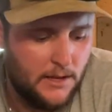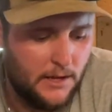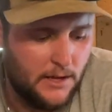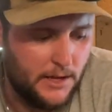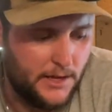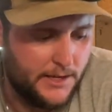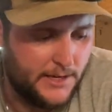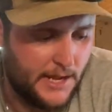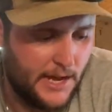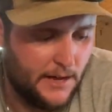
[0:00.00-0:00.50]

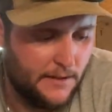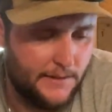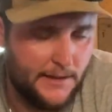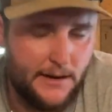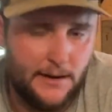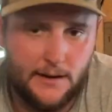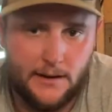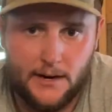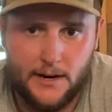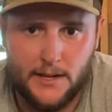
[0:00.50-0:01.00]
uh, down
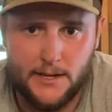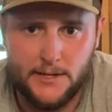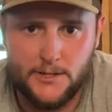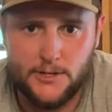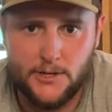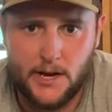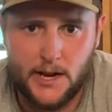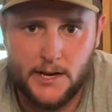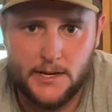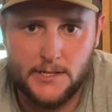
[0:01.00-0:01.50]
there and
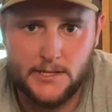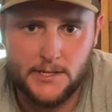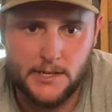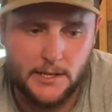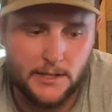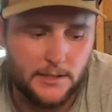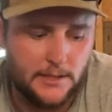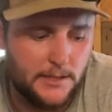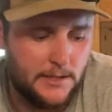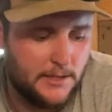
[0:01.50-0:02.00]
try to
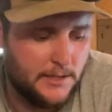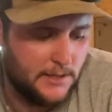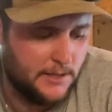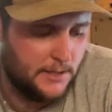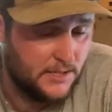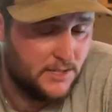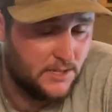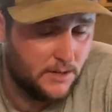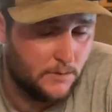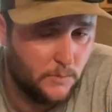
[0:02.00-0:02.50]
sell it.
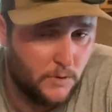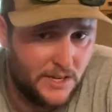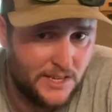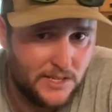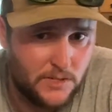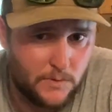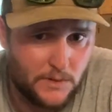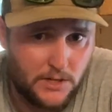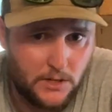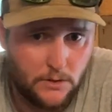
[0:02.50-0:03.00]
And some
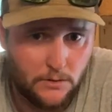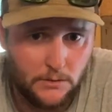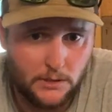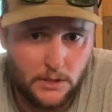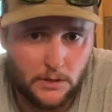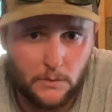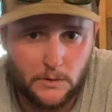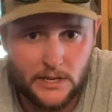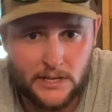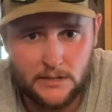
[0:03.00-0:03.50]
weeks we do
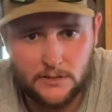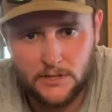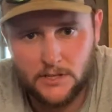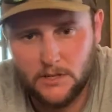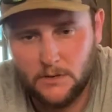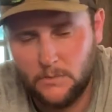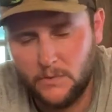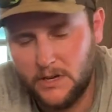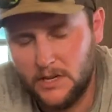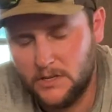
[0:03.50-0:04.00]
really well,
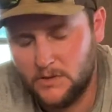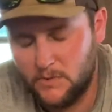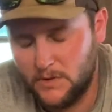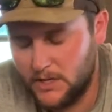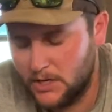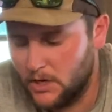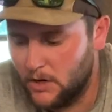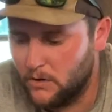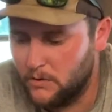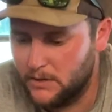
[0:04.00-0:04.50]
some weeks we
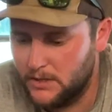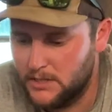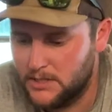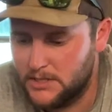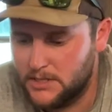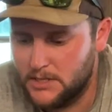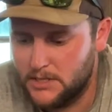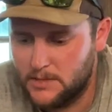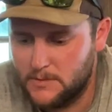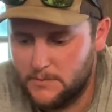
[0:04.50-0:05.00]
don't.
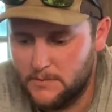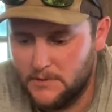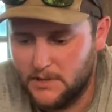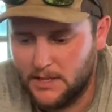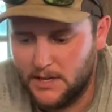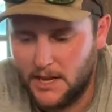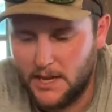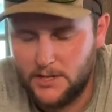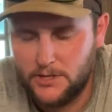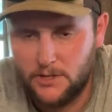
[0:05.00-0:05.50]
It's just
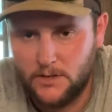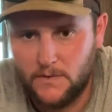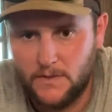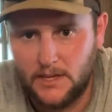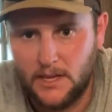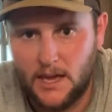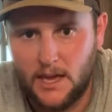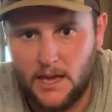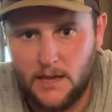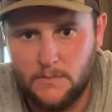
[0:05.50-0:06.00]
the nature of the
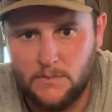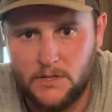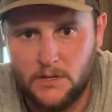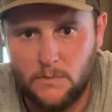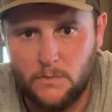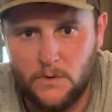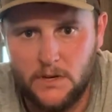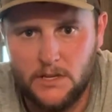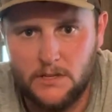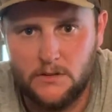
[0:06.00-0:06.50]
game.
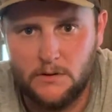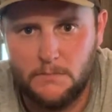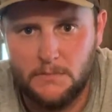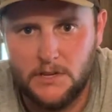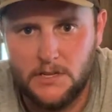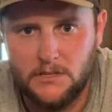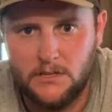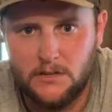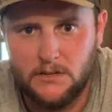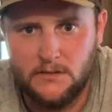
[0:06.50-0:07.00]
Some weeks are
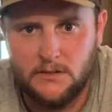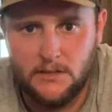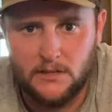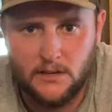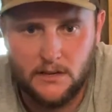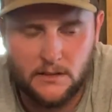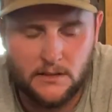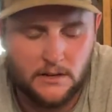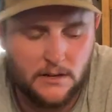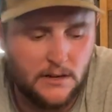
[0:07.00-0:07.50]
busier than the
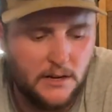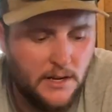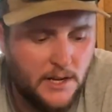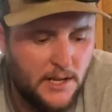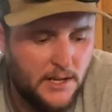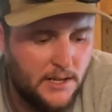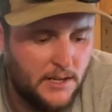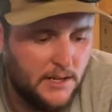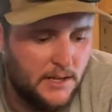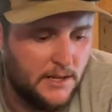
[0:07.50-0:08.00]
other.
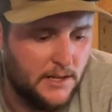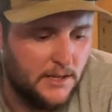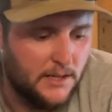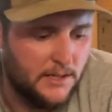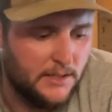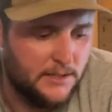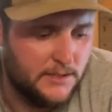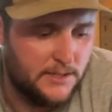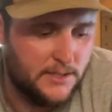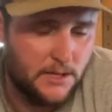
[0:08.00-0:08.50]

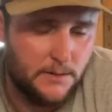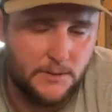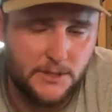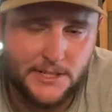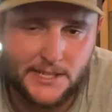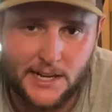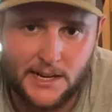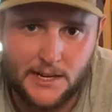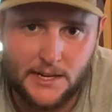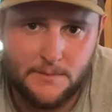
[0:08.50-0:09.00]
Uh,
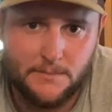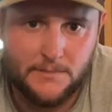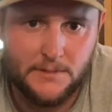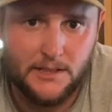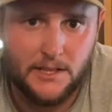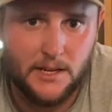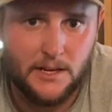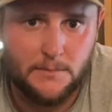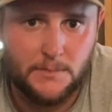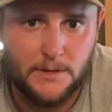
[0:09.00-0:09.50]
summertime, a
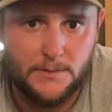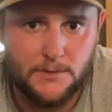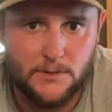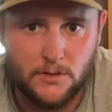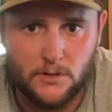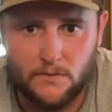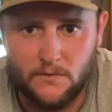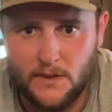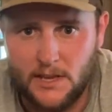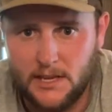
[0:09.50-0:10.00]
lot of people's
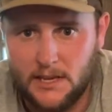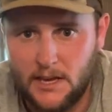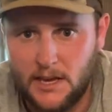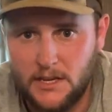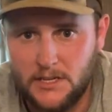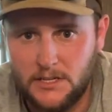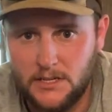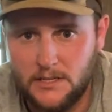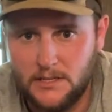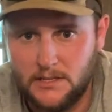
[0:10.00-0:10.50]
on
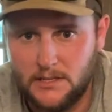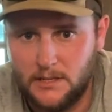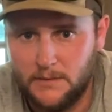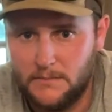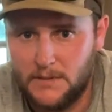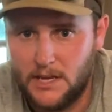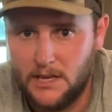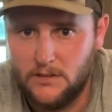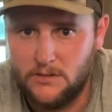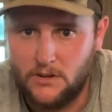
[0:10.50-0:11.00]
vacation. Some
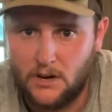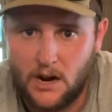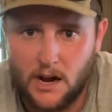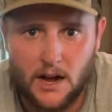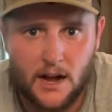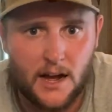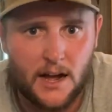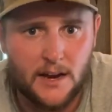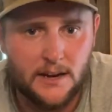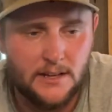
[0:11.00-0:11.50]
days are
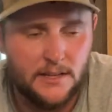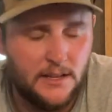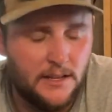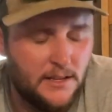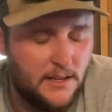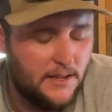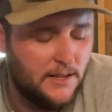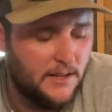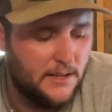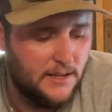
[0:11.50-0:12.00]
hot
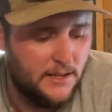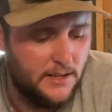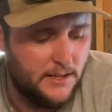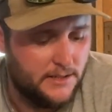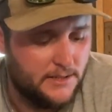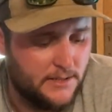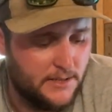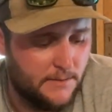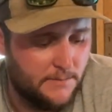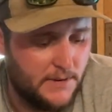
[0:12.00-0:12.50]

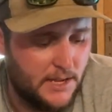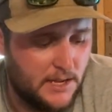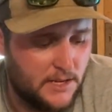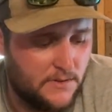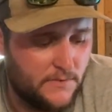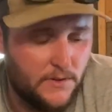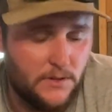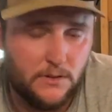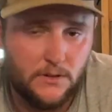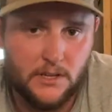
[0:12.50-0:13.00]
and some
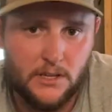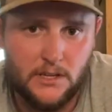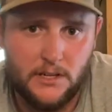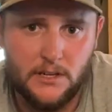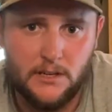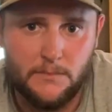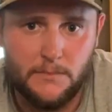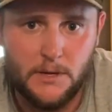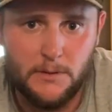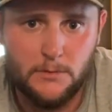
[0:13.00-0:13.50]
days feel good
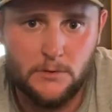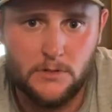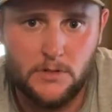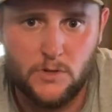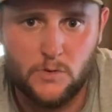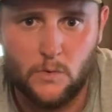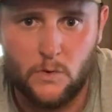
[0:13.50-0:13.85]
and people just